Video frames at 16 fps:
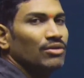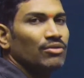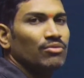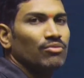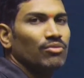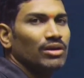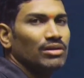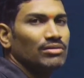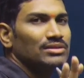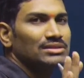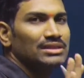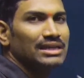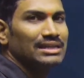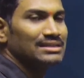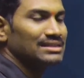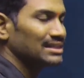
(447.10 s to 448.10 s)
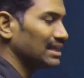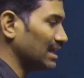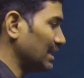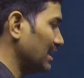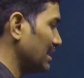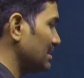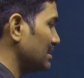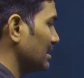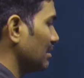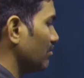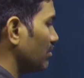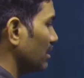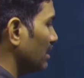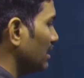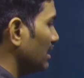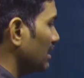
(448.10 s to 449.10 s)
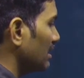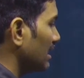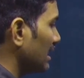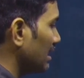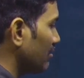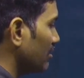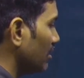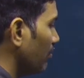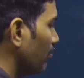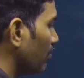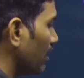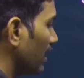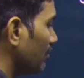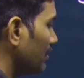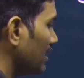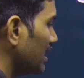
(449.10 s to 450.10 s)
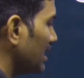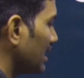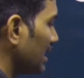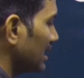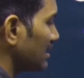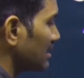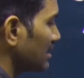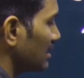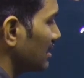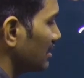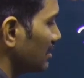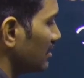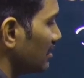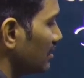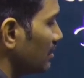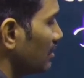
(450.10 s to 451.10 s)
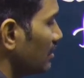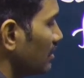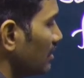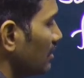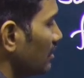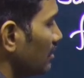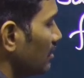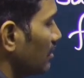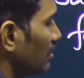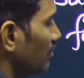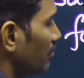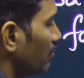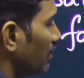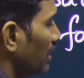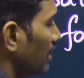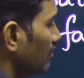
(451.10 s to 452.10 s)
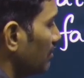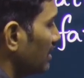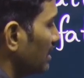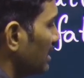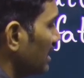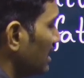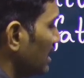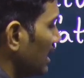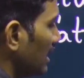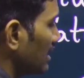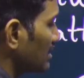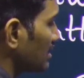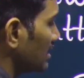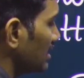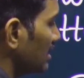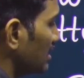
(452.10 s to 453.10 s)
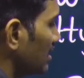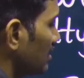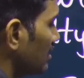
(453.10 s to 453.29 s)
What was the NCERT example? Here they gave the palmitic acid. Palmitic acid.